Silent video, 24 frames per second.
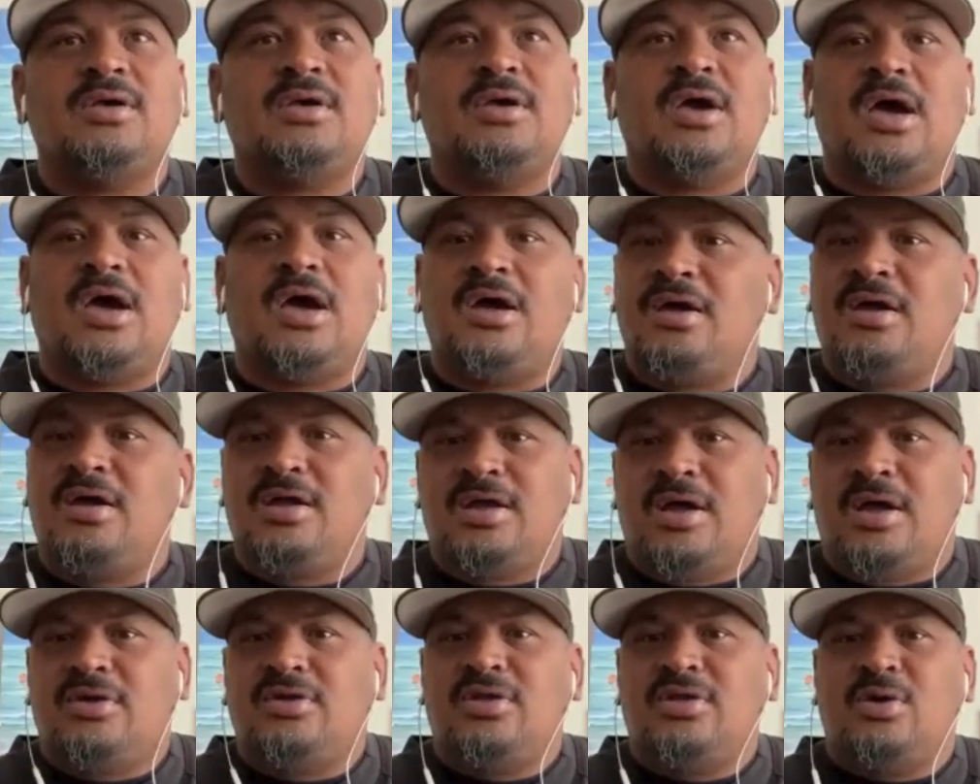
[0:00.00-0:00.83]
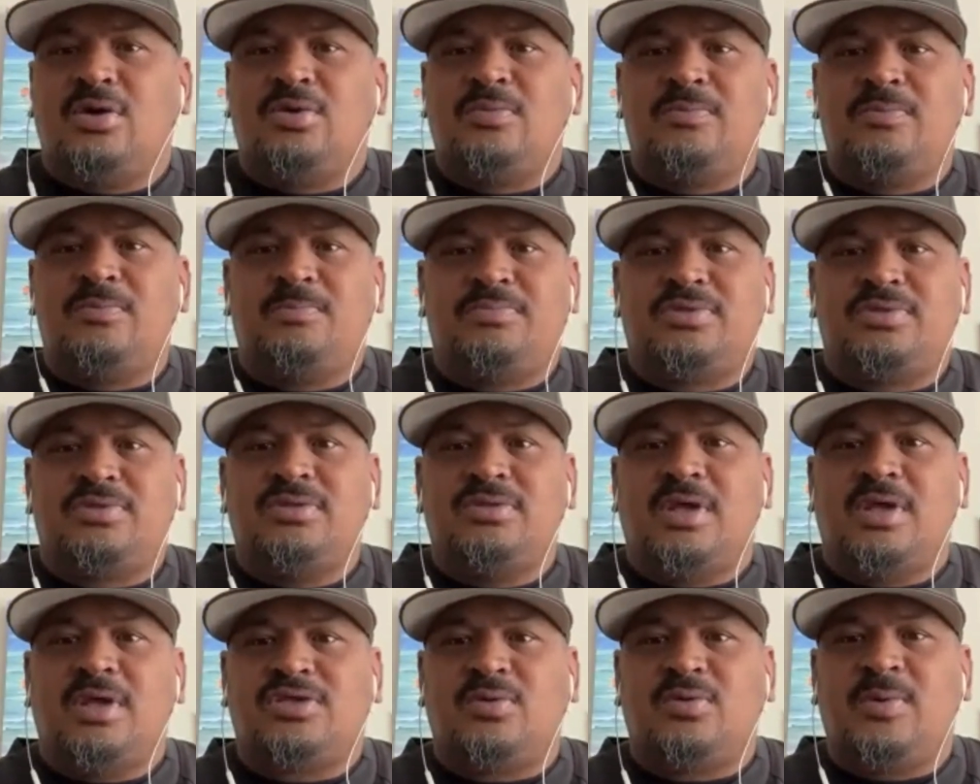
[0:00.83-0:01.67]
I don't know,
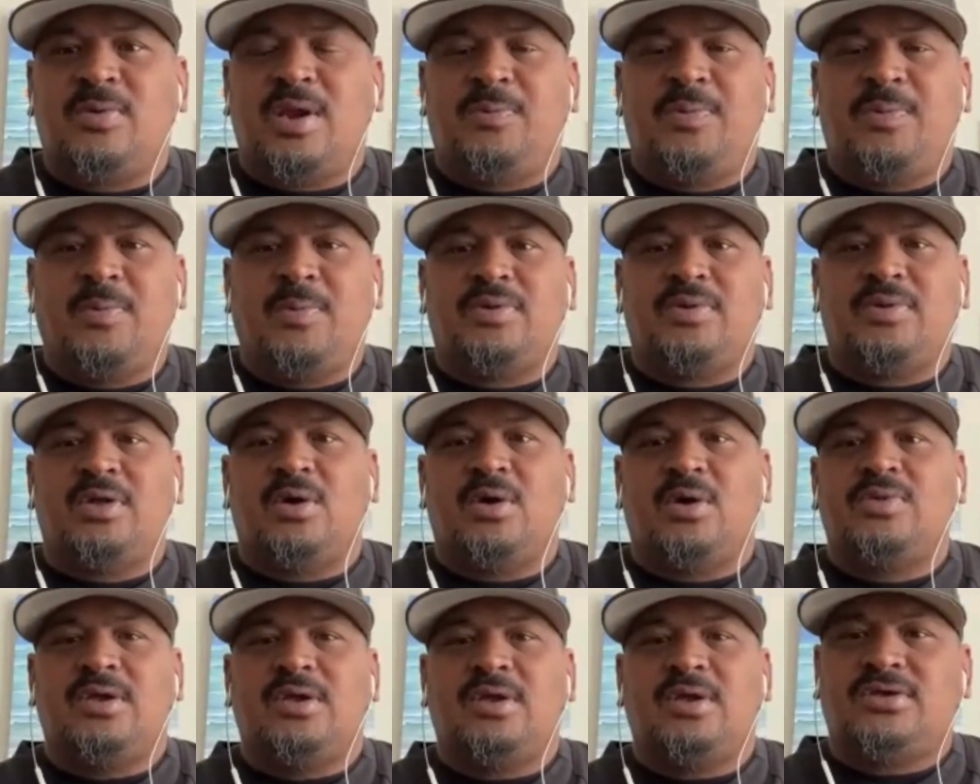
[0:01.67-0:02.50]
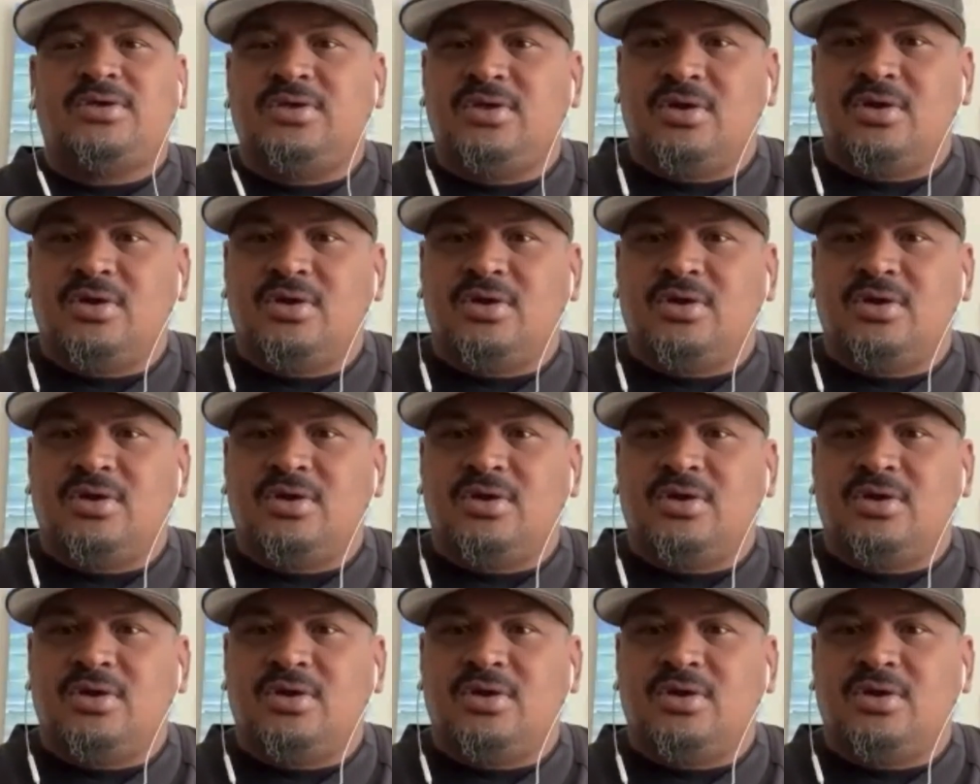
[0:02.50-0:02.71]
not so many people know this.